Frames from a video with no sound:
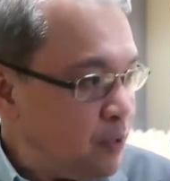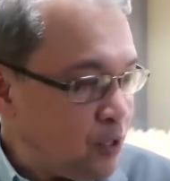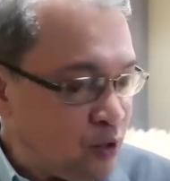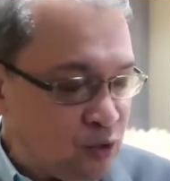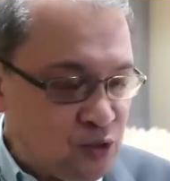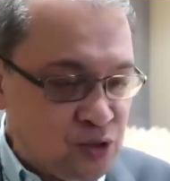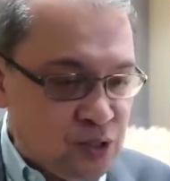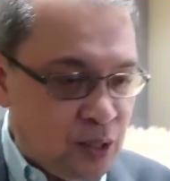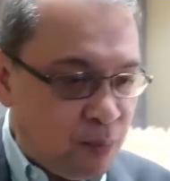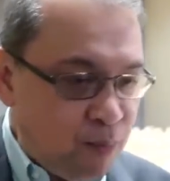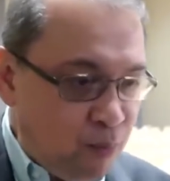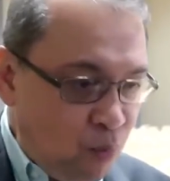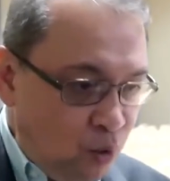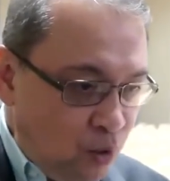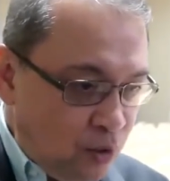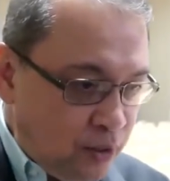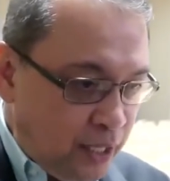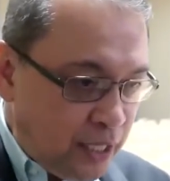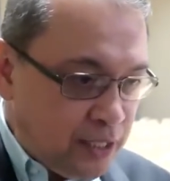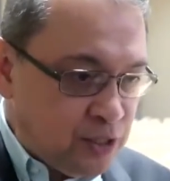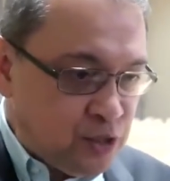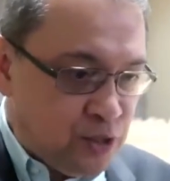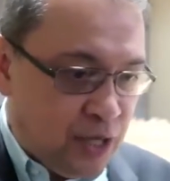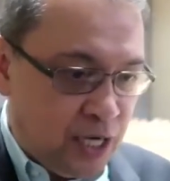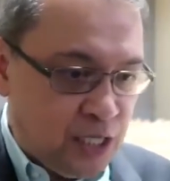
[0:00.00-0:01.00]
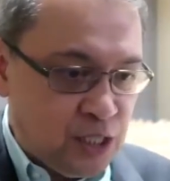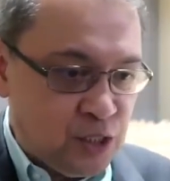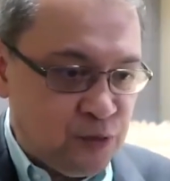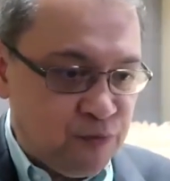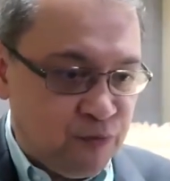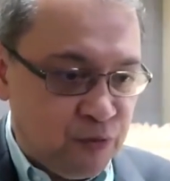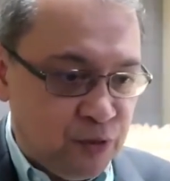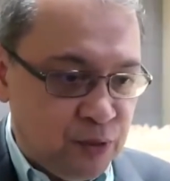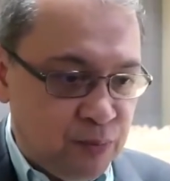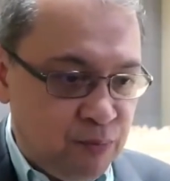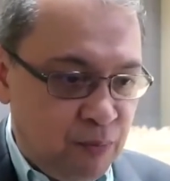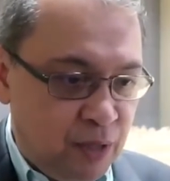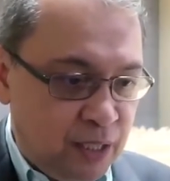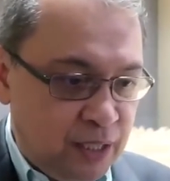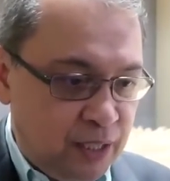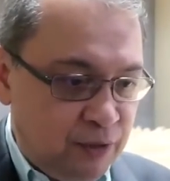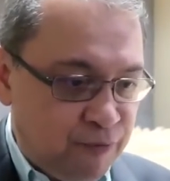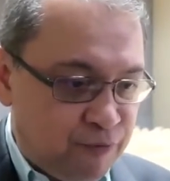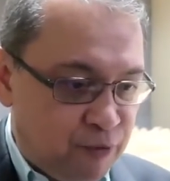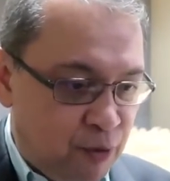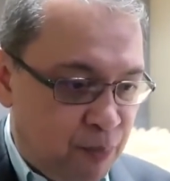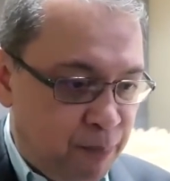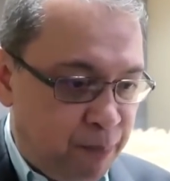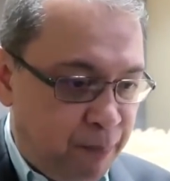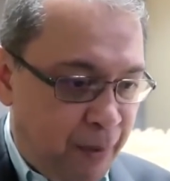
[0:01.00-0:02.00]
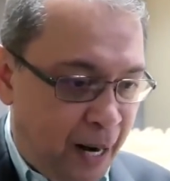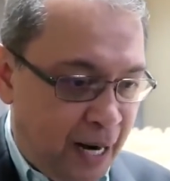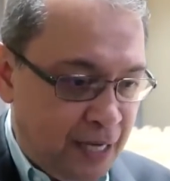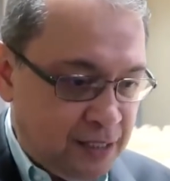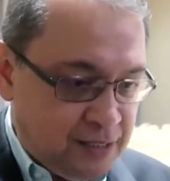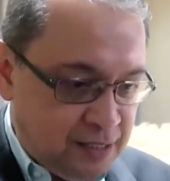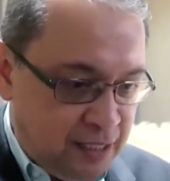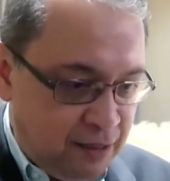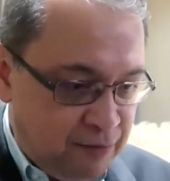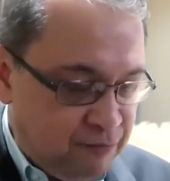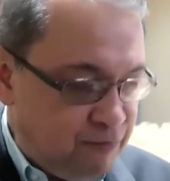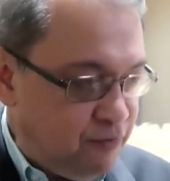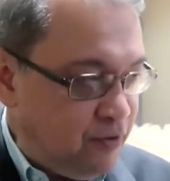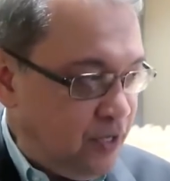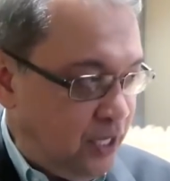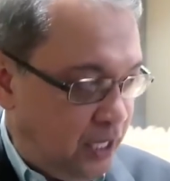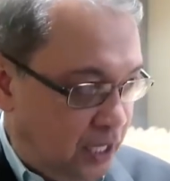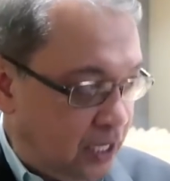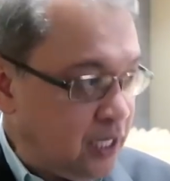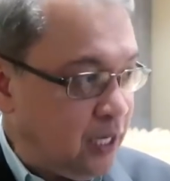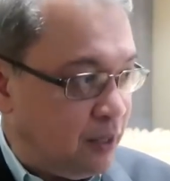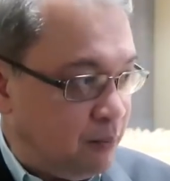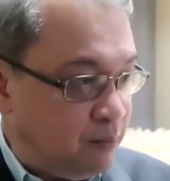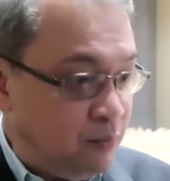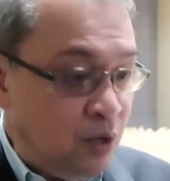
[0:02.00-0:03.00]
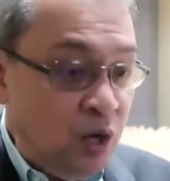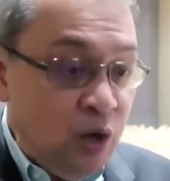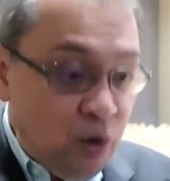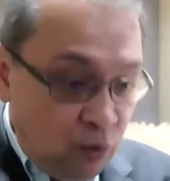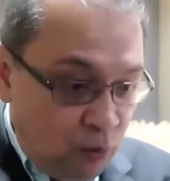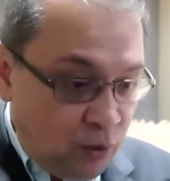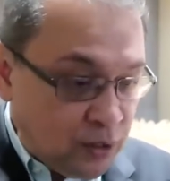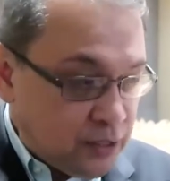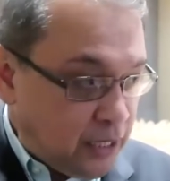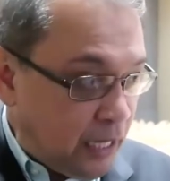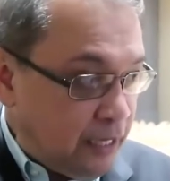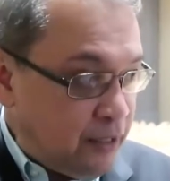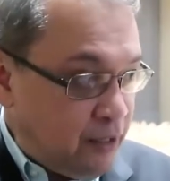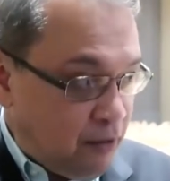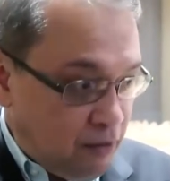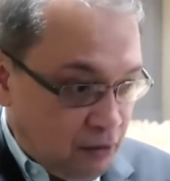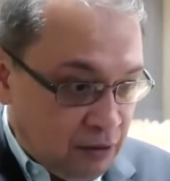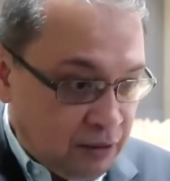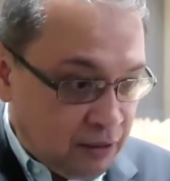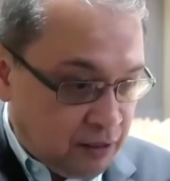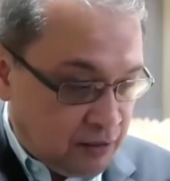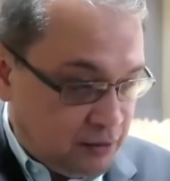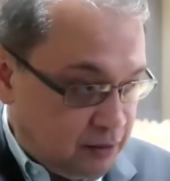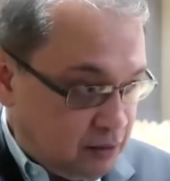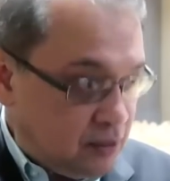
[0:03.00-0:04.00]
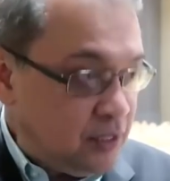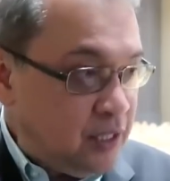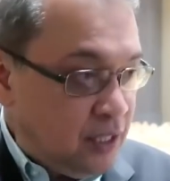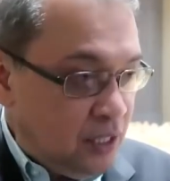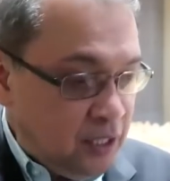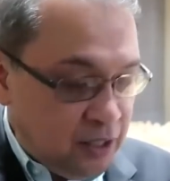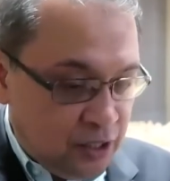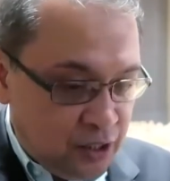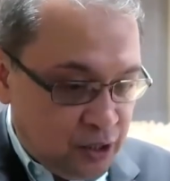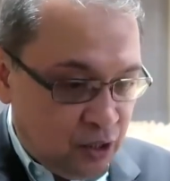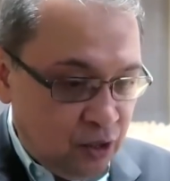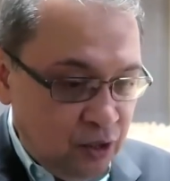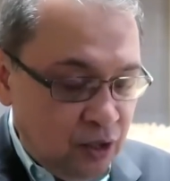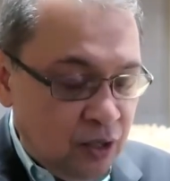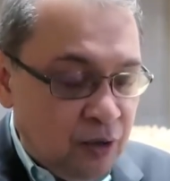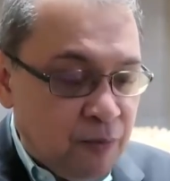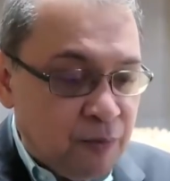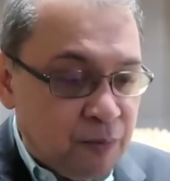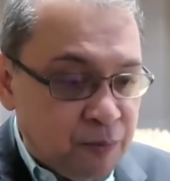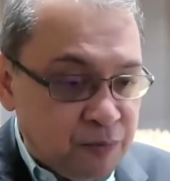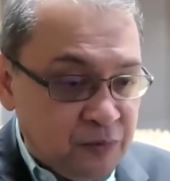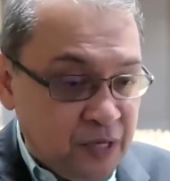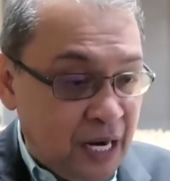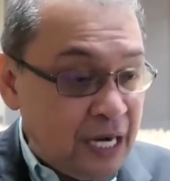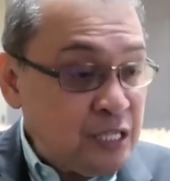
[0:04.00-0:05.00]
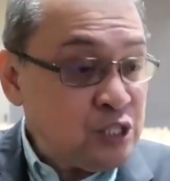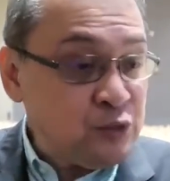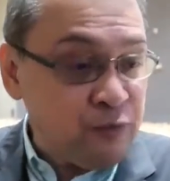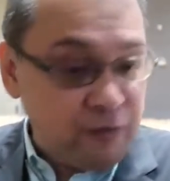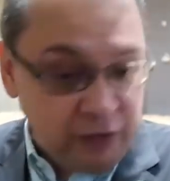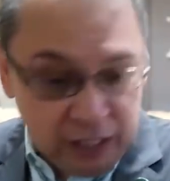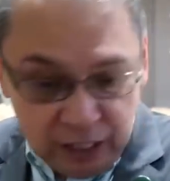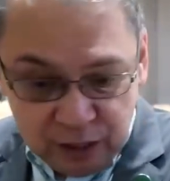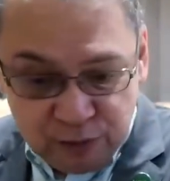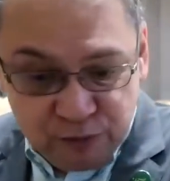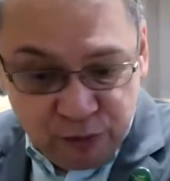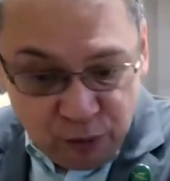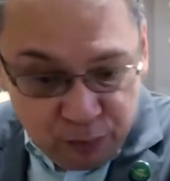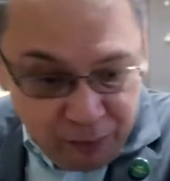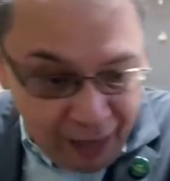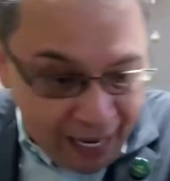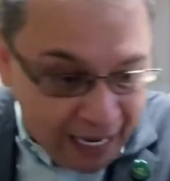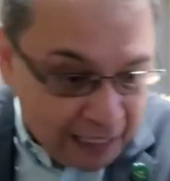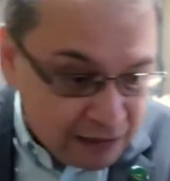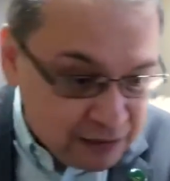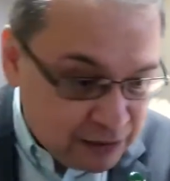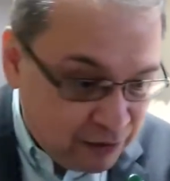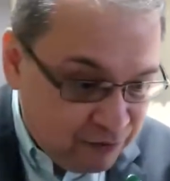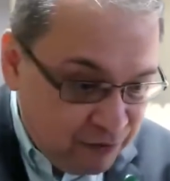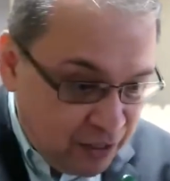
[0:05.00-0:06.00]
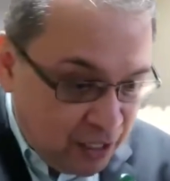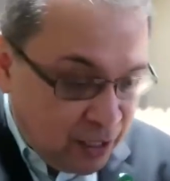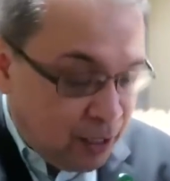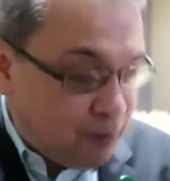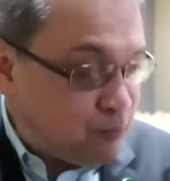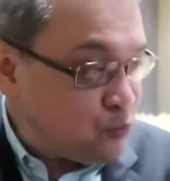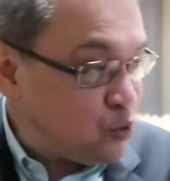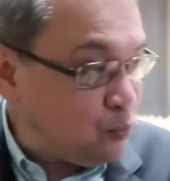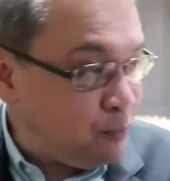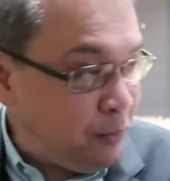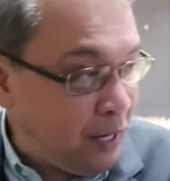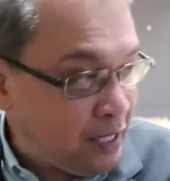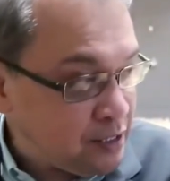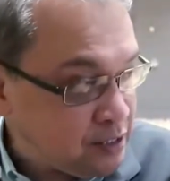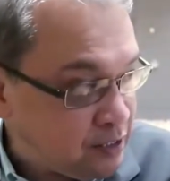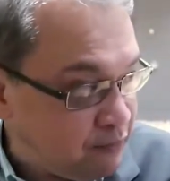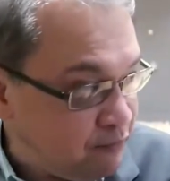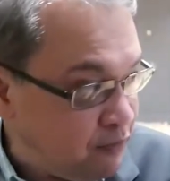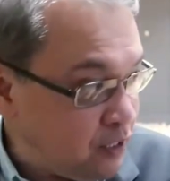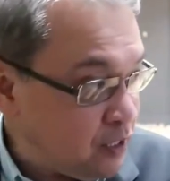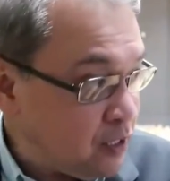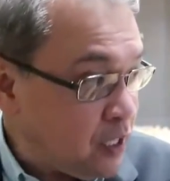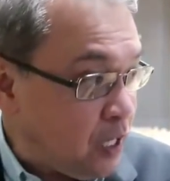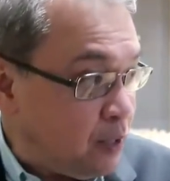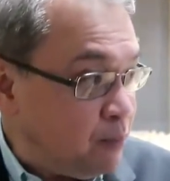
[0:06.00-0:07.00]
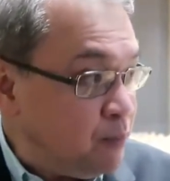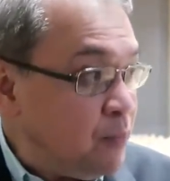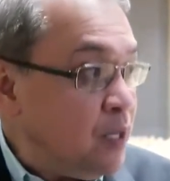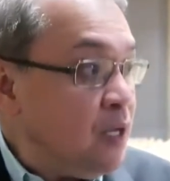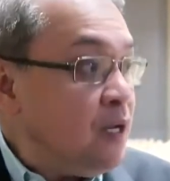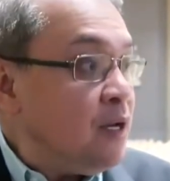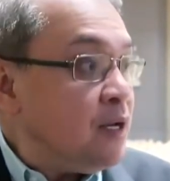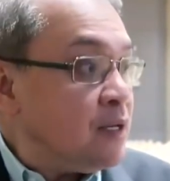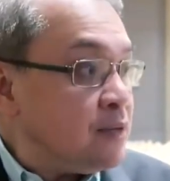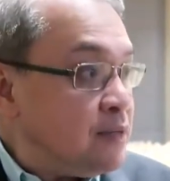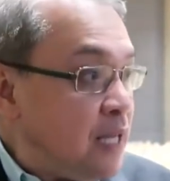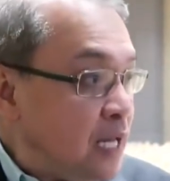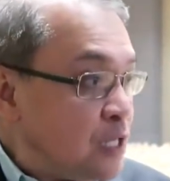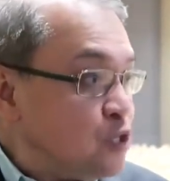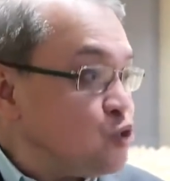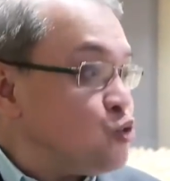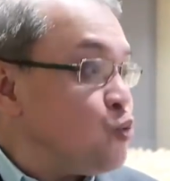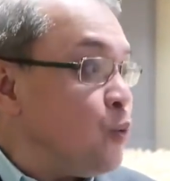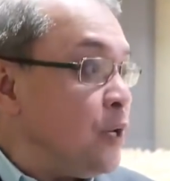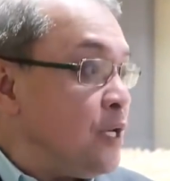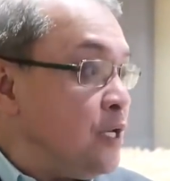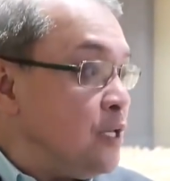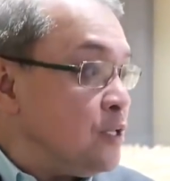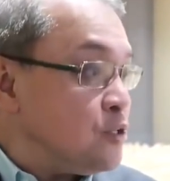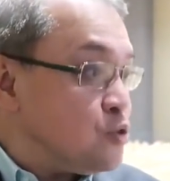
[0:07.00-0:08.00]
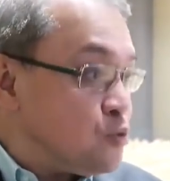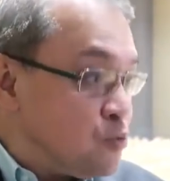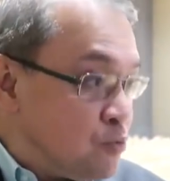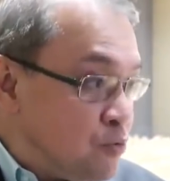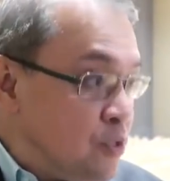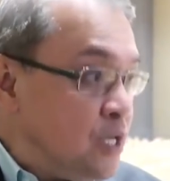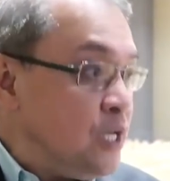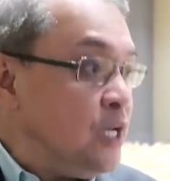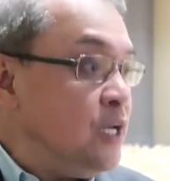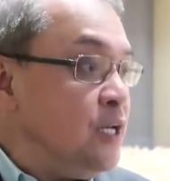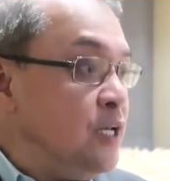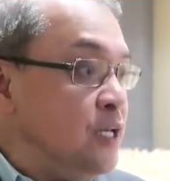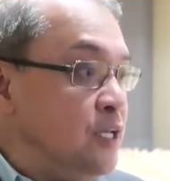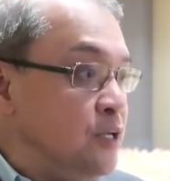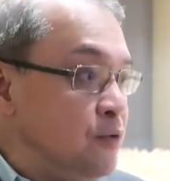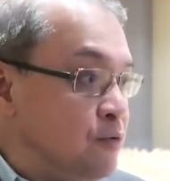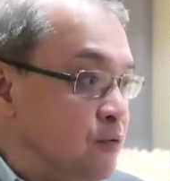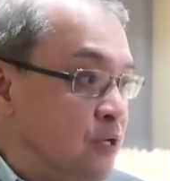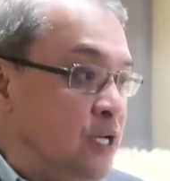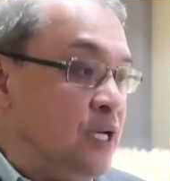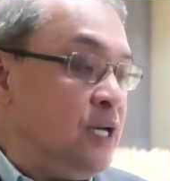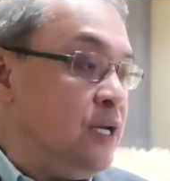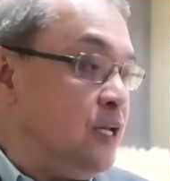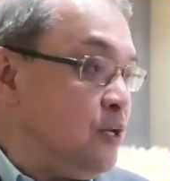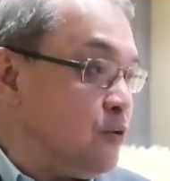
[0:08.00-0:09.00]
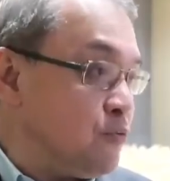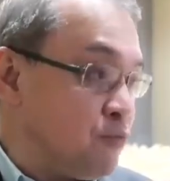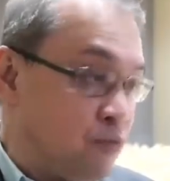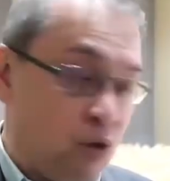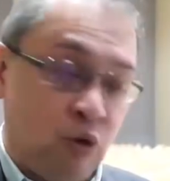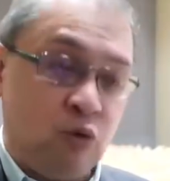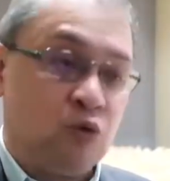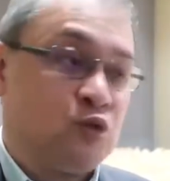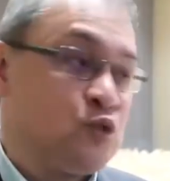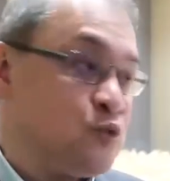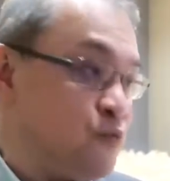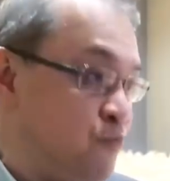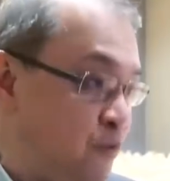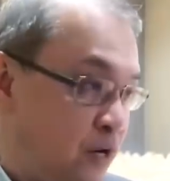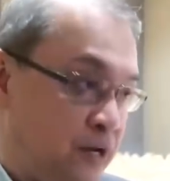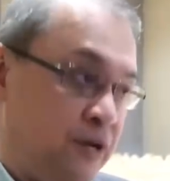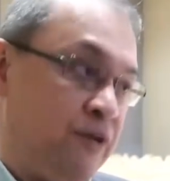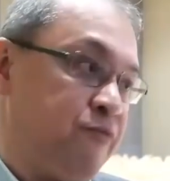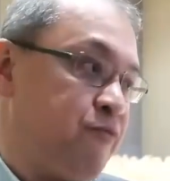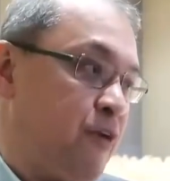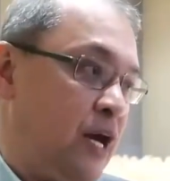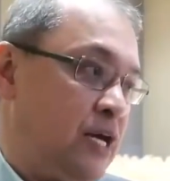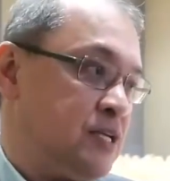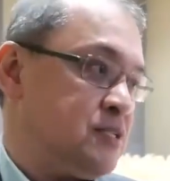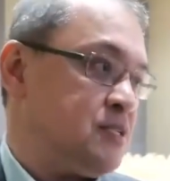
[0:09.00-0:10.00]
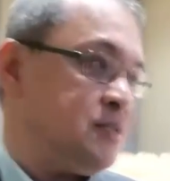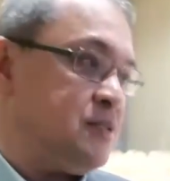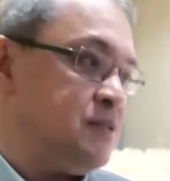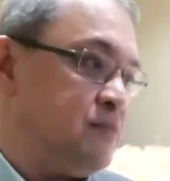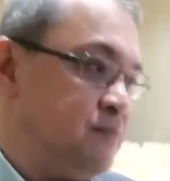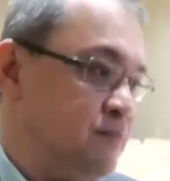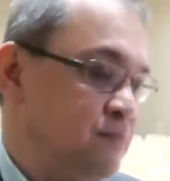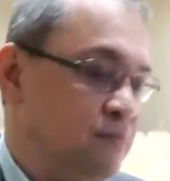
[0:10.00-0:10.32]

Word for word: because the more I transferred money from passive income, what I earn, you know, transferring it from active income to passive income, that's when it really, really rose very fast.